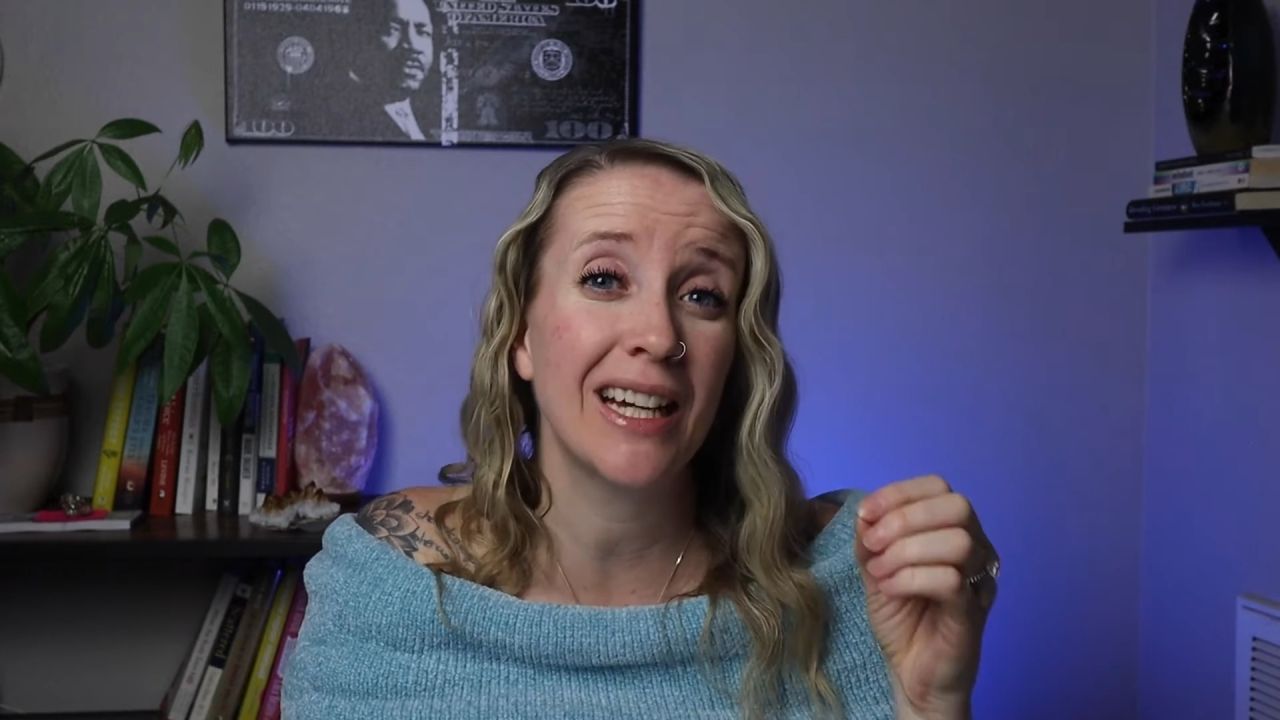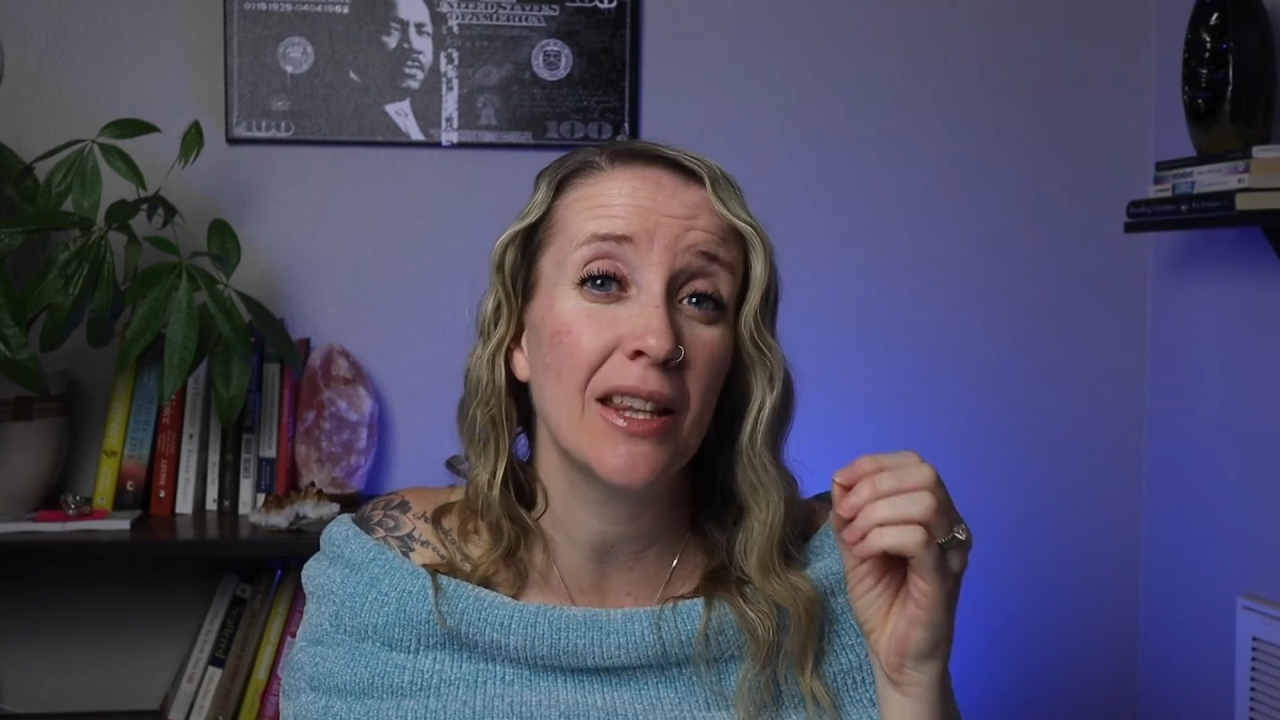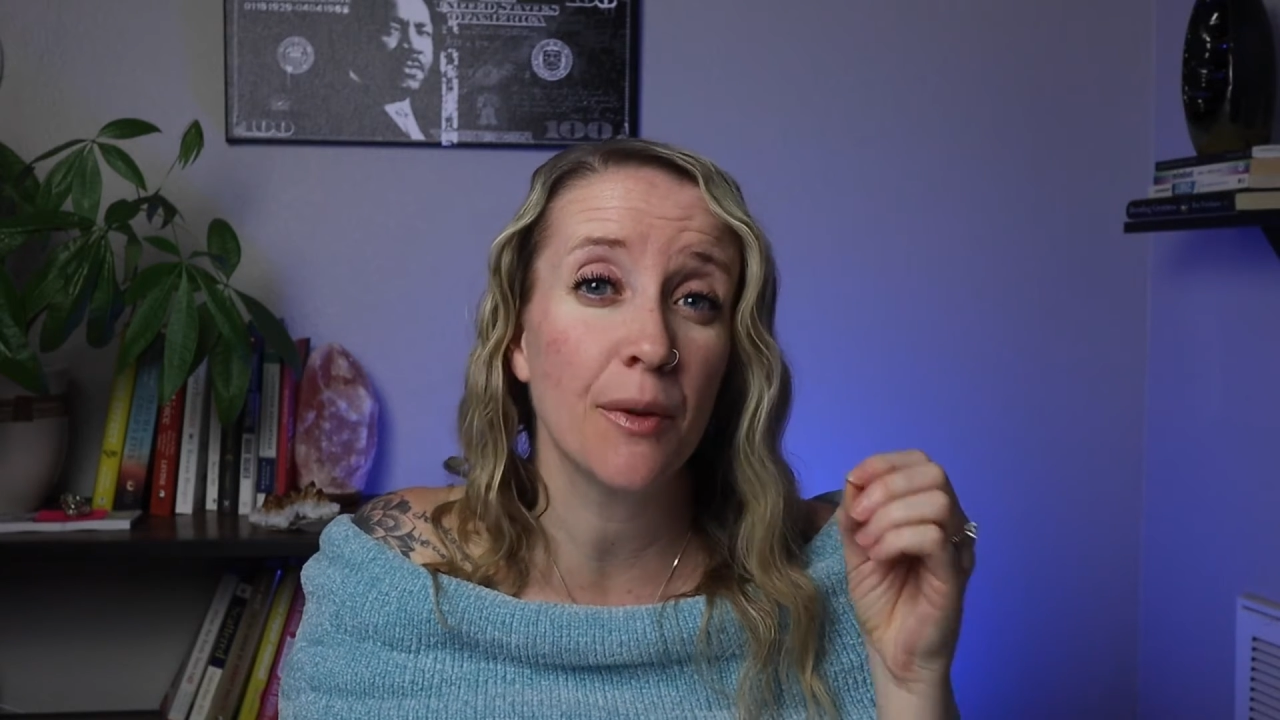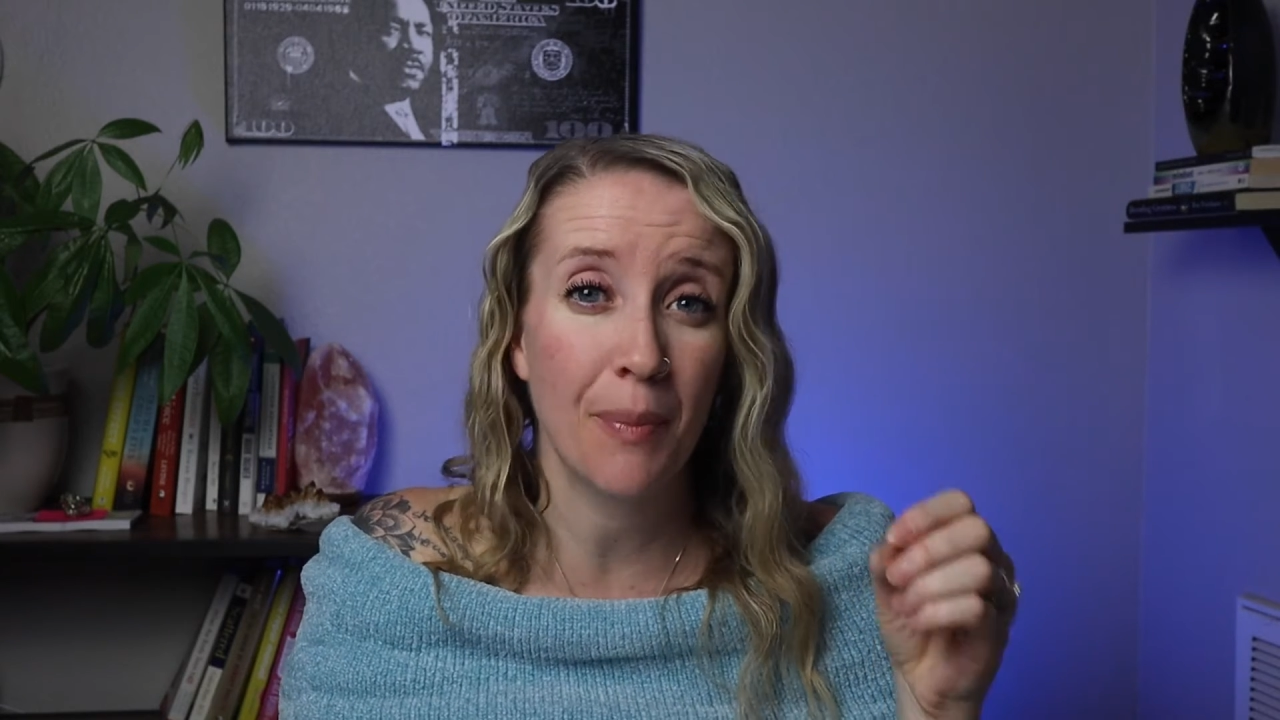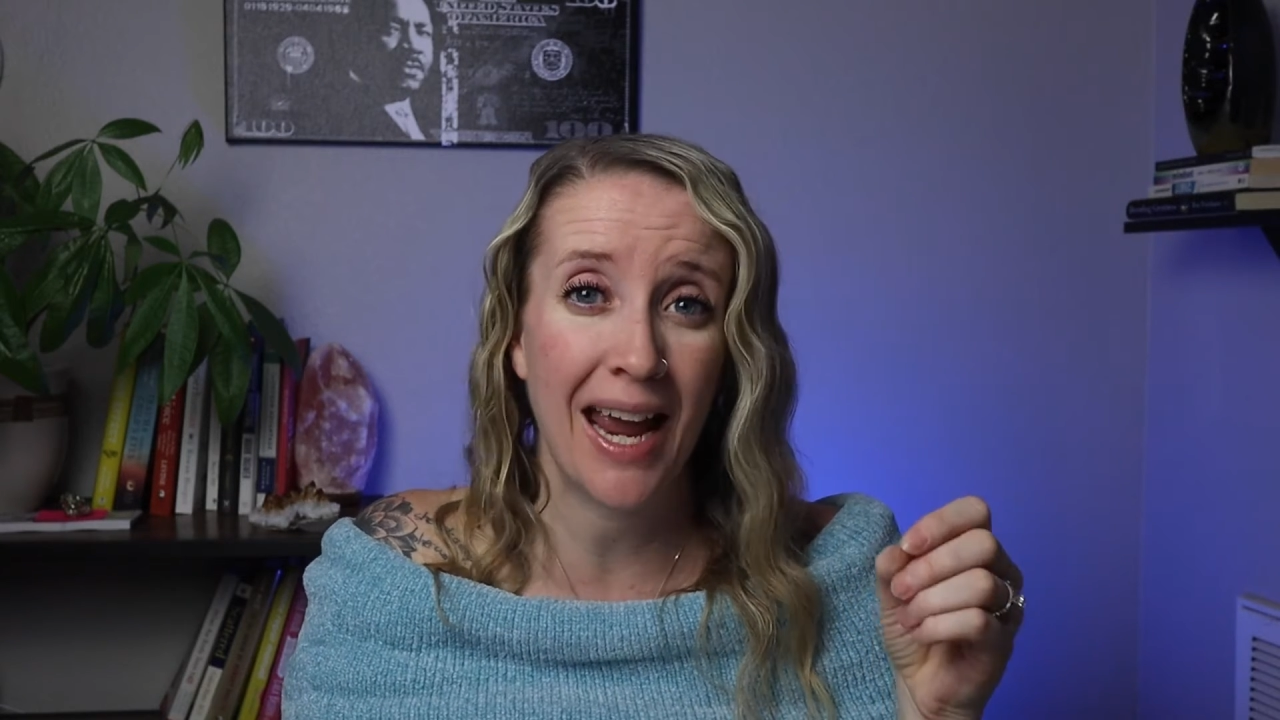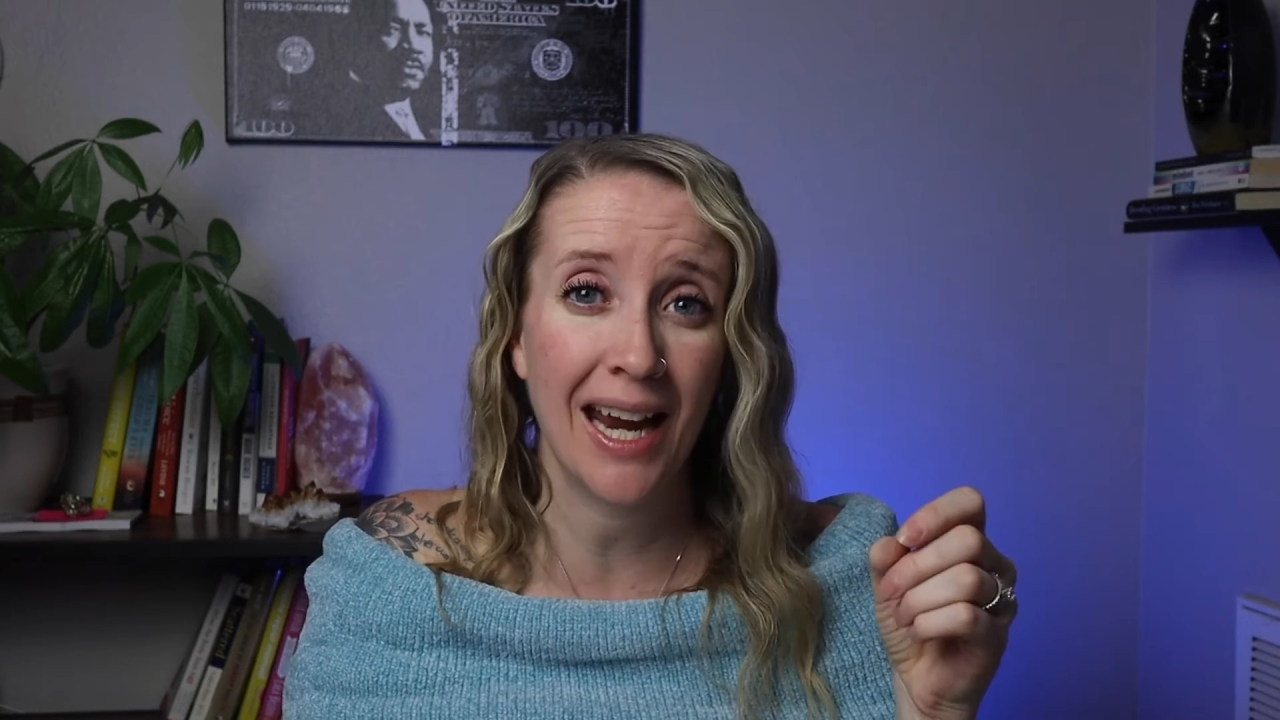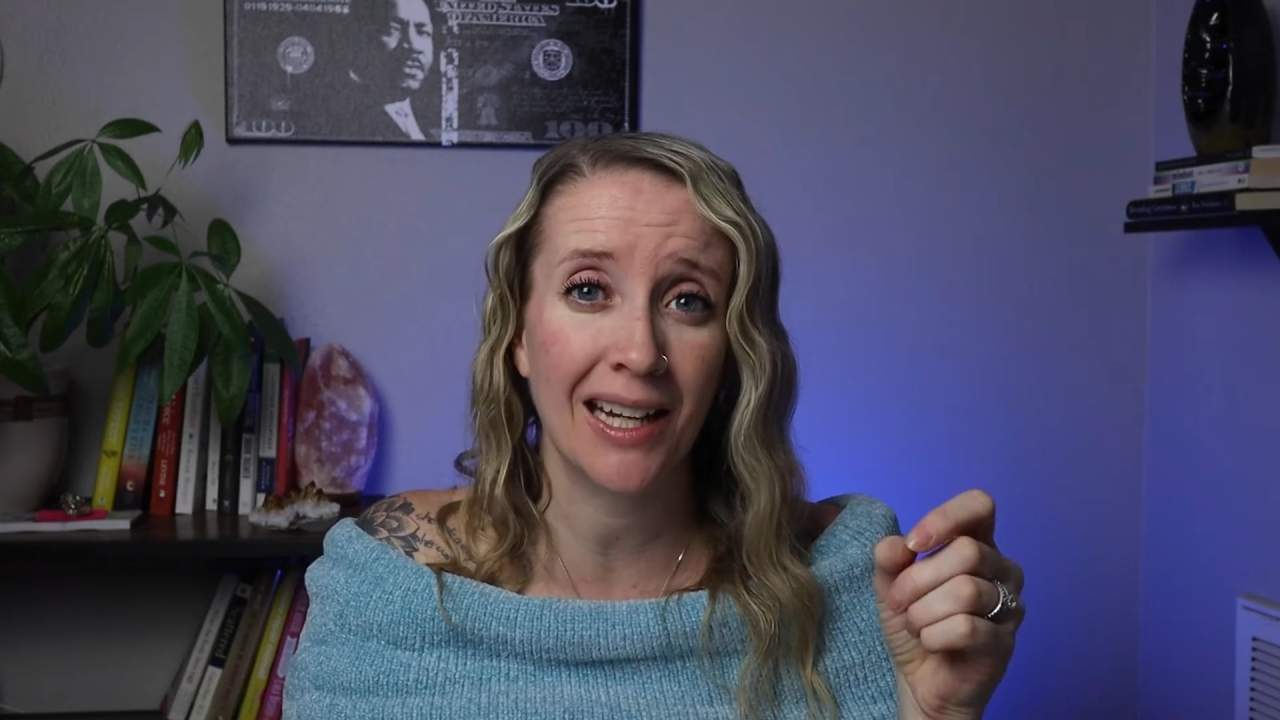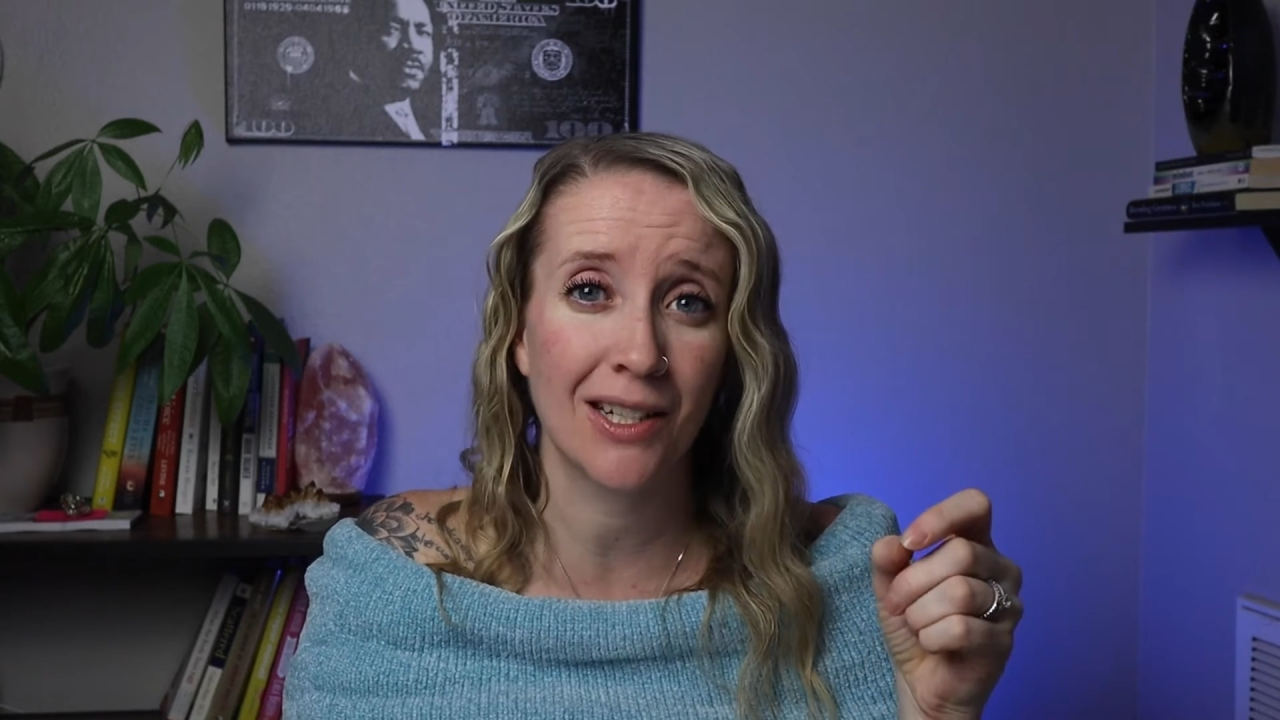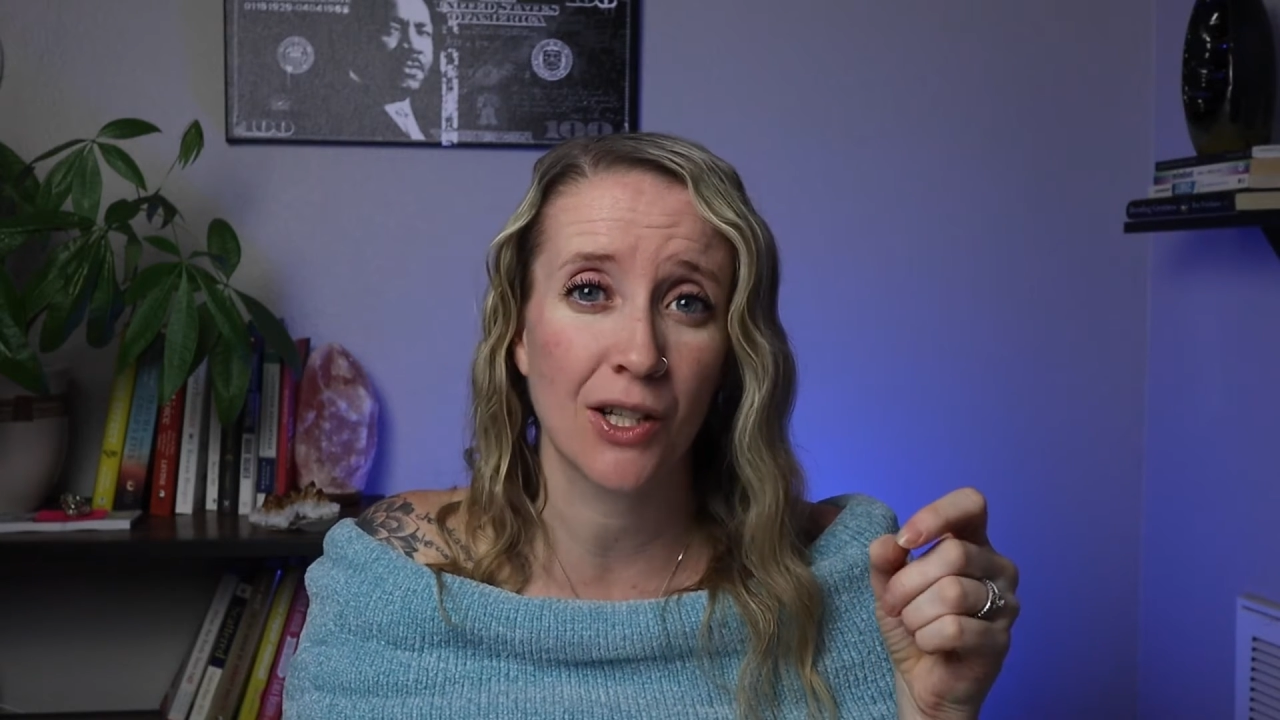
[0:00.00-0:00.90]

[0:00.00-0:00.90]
in the panic